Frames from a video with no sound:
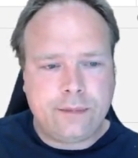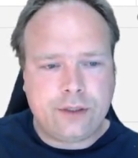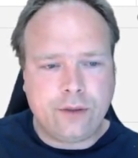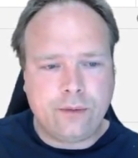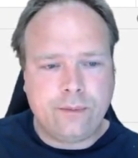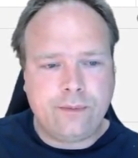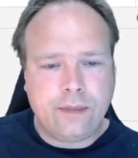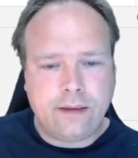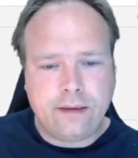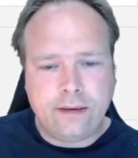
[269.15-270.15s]
So
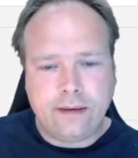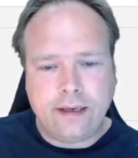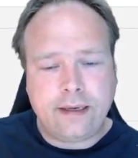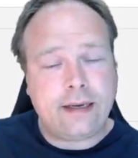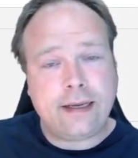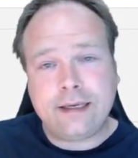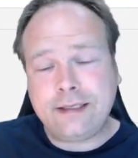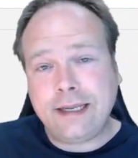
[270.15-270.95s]
that is